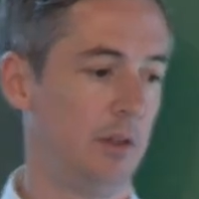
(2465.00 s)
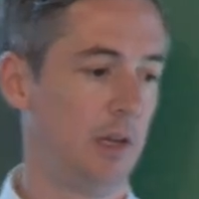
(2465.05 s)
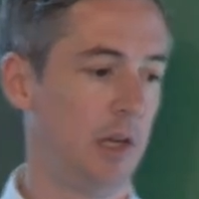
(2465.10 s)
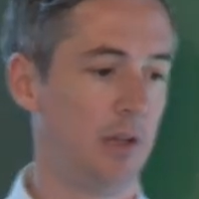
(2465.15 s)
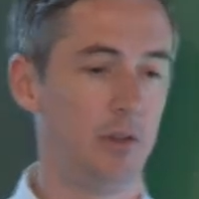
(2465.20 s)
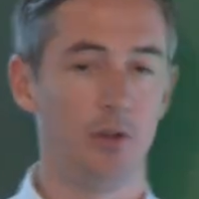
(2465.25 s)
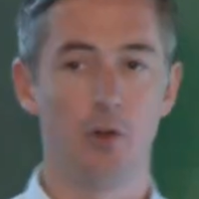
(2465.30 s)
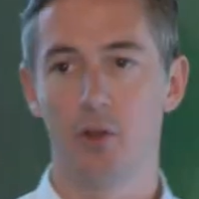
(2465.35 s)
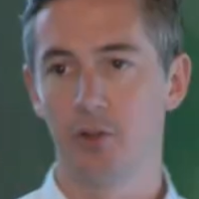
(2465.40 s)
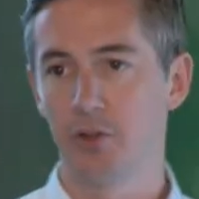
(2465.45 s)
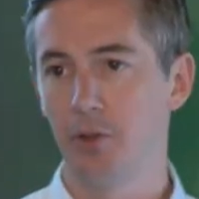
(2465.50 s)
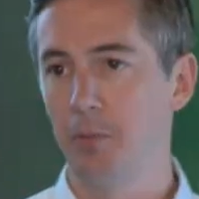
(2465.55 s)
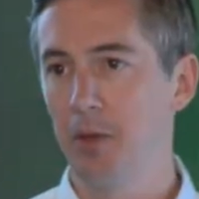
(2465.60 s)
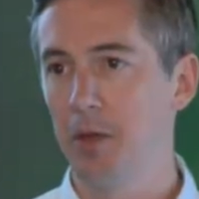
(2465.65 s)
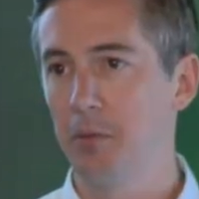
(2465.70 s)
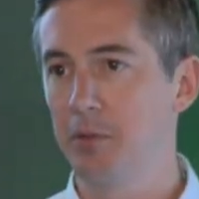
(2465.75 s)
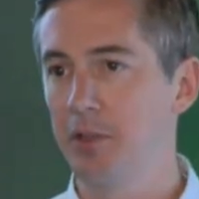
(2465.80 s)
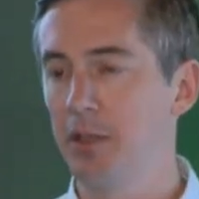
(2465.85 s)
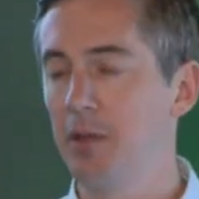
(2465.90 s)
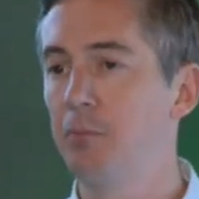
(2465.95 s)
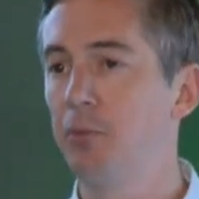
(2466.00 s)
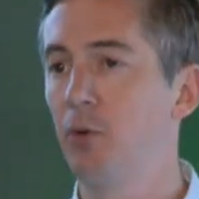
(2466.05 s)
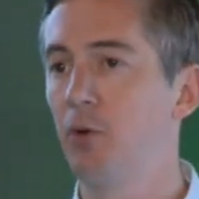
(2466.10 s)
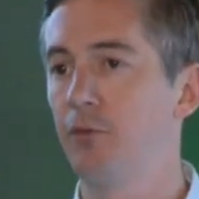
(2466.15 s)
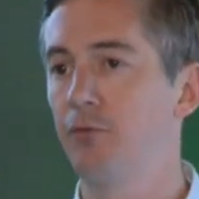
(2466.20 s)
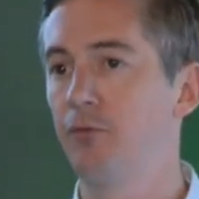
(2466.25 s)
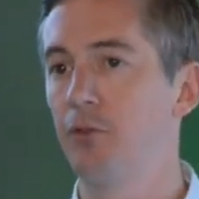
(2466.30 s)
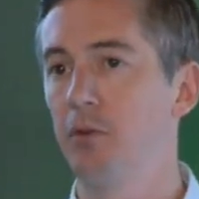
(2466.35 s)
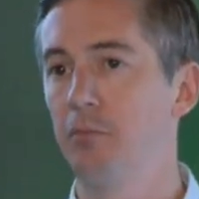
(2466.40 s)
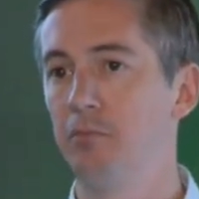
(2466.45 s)
And you'll also be able to
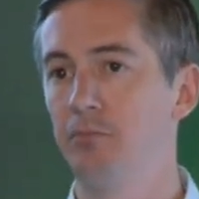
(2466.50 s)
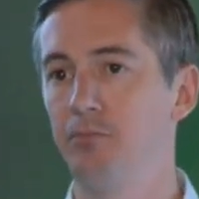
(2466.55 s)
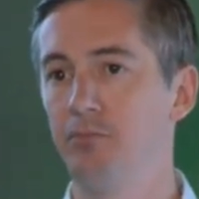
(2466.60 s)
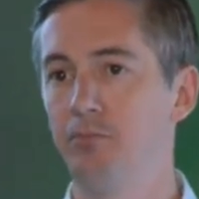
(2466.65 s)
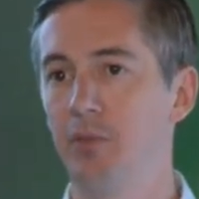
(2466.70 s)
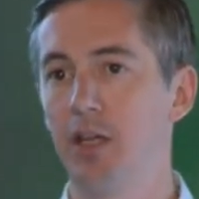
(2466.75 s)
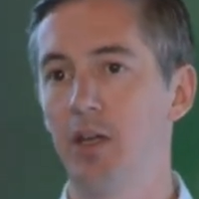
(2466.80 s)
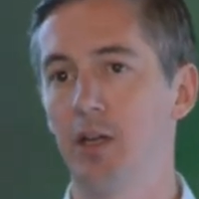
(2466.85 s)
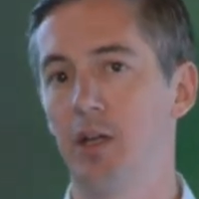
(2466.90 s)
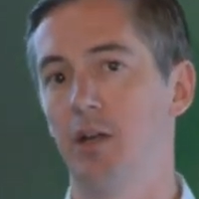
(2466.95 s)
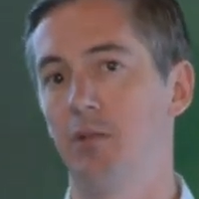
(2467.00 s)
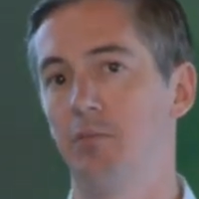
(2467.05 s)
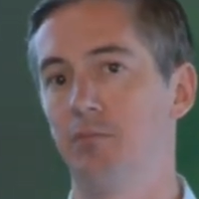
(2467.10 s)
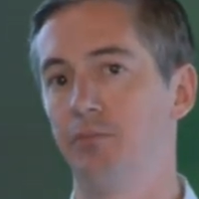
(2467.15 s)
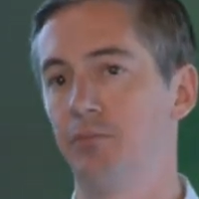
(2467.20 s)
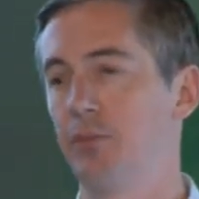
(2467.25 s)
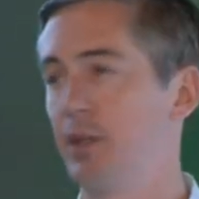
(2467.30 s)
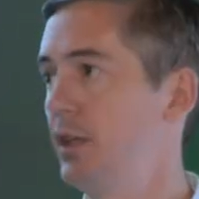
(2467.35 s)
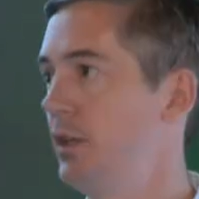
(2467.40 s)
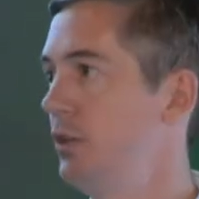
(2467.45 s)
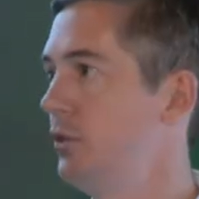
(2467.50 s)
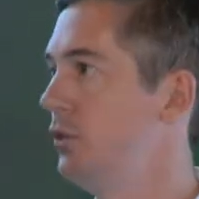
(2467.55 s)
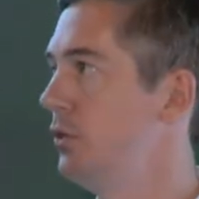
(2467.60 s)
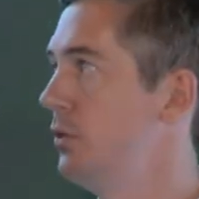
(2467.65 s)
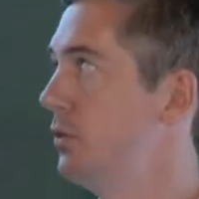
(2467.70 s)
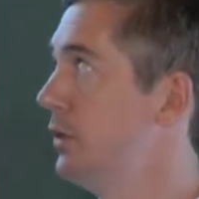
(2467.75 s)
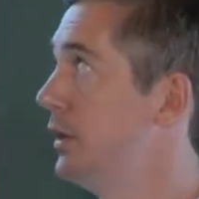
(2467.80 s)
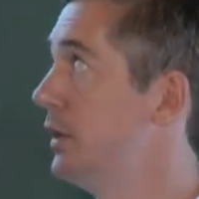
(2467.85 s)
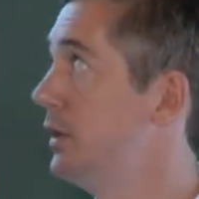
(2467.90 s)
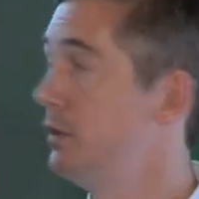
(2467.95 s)
import from GitHub like you
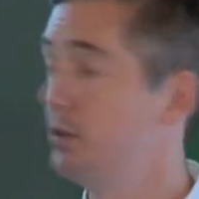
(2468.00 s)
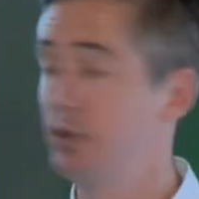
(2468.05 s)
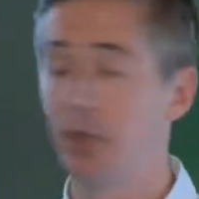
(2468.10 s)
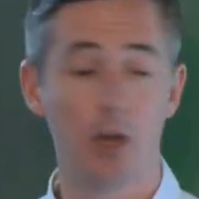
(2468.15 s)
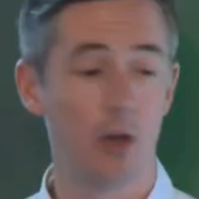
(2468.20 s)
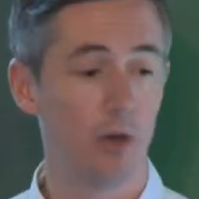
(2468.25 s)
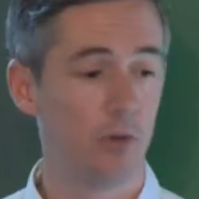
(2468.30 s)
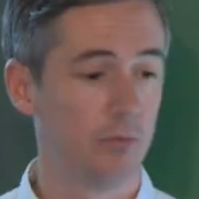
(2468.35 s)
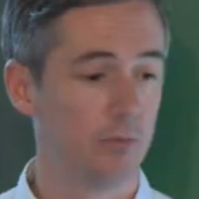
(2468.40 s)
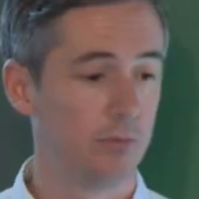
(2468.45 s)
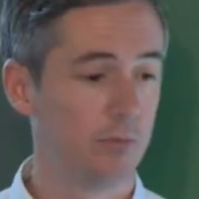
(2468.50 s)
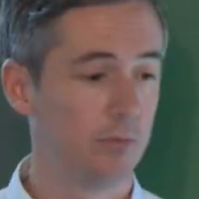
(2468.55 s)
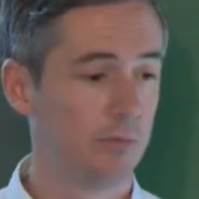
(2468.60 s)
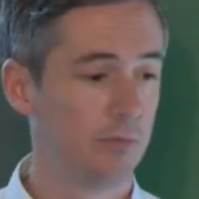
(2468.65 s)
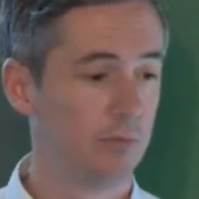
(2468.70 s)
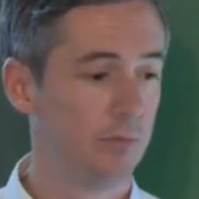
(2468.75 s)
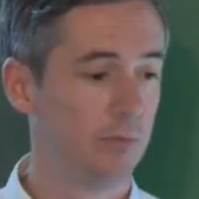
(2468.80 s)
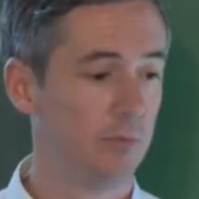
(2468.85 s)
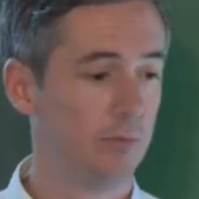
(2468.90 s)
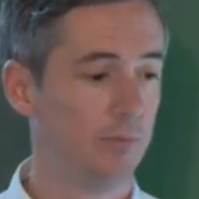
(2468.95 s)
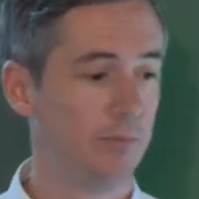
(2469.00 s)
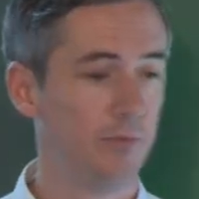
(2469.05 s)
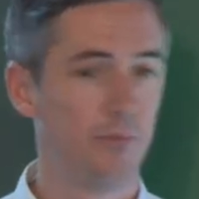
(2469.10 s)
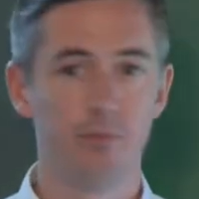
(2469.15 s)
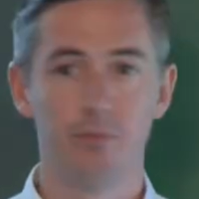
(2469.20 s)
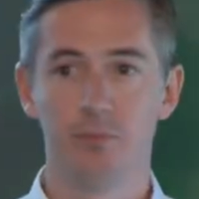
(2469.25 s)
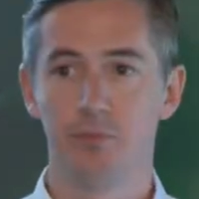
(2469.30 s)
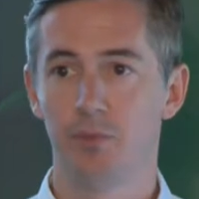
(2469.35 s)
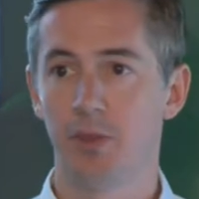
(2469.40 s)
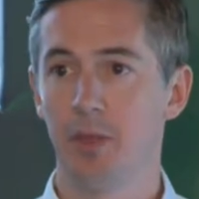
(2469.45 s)
do in Go.
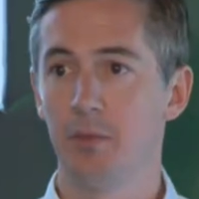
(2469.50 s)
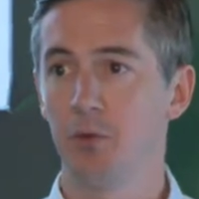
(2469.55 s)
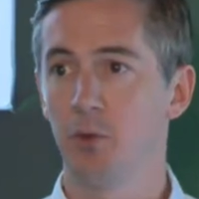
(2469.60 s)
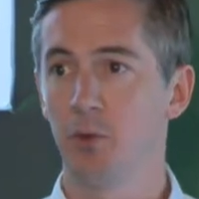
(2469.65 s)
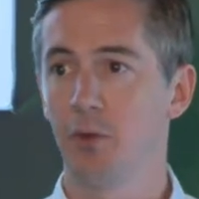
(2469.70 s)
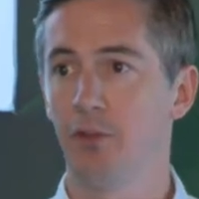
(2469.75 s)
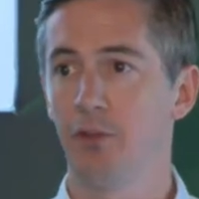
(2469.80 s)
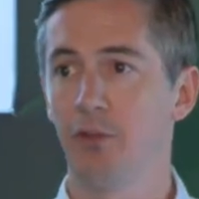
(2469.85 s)
Same sort of